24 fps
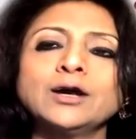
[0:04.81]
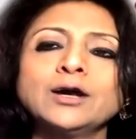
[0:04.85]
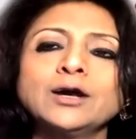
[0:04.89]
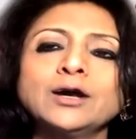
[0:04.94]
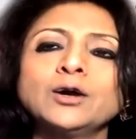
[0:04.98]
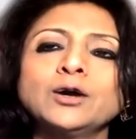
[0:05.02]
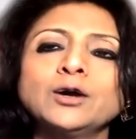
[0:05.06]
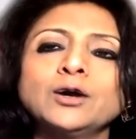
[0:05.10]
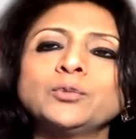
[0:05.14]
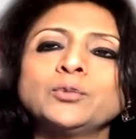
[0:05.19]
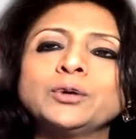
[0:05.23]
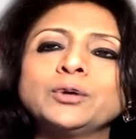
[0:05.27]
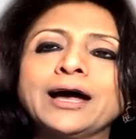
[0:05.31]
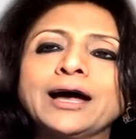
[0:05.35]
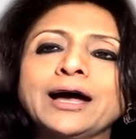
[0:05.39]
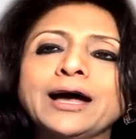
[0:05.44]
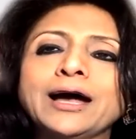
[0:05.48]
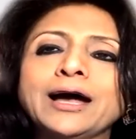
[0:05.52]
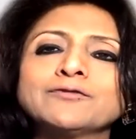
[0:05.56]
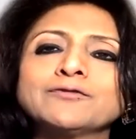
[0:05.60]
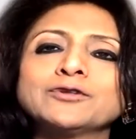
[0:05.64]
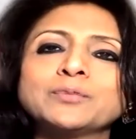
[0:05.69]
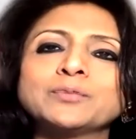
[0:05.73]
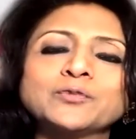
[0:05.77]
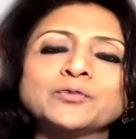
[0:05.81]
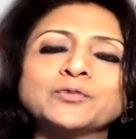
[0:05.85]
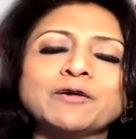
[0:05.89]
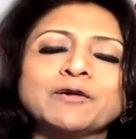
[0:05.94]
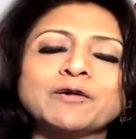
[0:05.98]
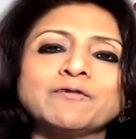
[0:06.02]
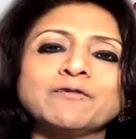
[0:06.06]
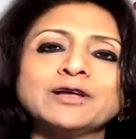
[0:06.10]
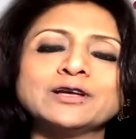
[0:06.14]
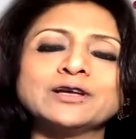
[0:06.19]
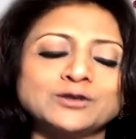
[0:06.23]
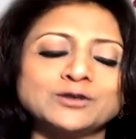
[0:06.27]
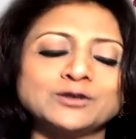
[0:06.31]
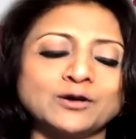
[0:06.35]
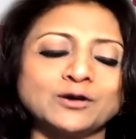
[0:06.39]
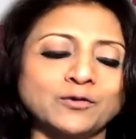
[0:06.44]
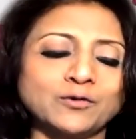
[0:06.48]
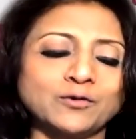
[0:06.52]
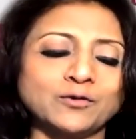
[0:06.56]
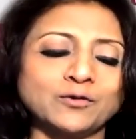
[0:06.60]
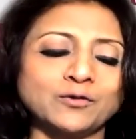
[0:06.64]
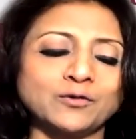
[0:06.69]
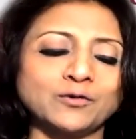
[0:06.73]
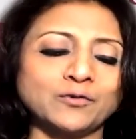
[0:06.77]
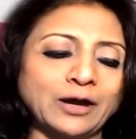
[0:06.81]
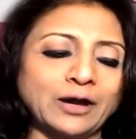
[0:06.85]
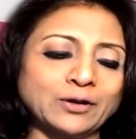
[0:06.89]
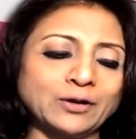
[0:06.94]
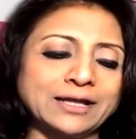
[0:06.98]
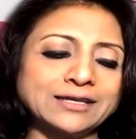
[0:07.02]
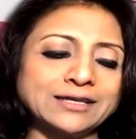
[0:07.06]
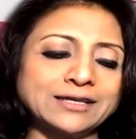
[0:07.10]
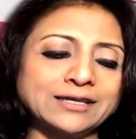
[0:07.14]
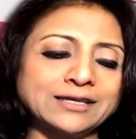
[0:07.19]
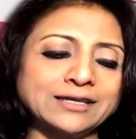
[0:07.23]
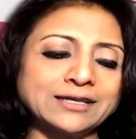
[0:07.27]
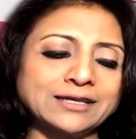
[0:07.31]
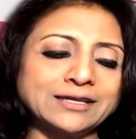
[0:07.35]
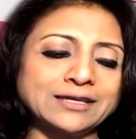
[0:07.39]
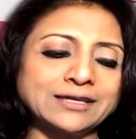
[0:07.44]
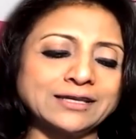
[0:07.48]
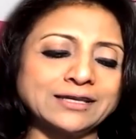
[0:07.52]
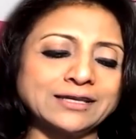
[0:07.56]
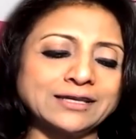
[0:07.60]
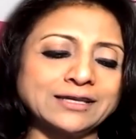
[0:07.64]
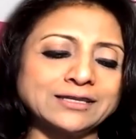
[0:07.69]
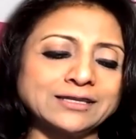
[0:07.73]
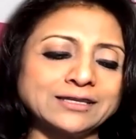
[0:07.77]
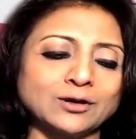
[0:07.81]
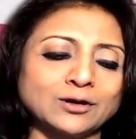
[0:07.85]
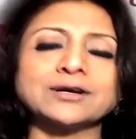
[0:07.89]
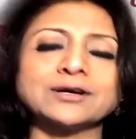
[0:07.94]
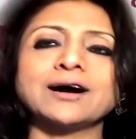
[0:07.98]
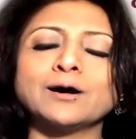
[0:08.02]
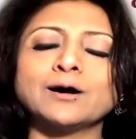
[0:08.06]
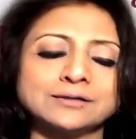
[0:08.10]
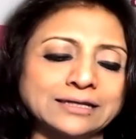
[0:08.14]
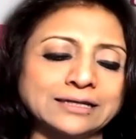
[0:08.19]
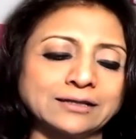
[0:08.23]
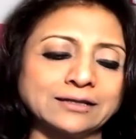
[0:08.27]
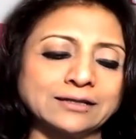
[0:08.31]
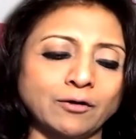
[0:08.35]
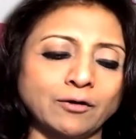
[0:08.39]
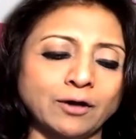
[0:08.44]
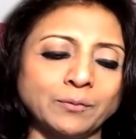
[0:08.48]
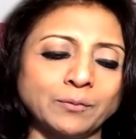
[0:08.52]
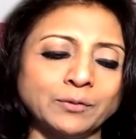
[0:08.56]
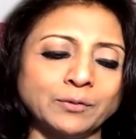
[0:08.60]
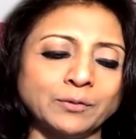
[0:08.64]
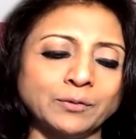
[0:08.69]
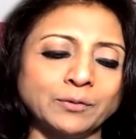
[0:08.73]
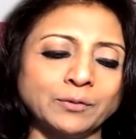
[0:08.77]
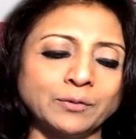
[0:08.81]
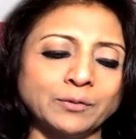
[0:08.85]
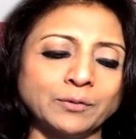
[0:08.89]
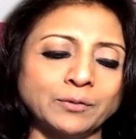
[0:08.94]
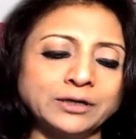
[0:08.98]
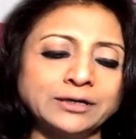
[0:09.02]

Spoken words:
We have the proud privilege of having with us Dr. Seetharaman.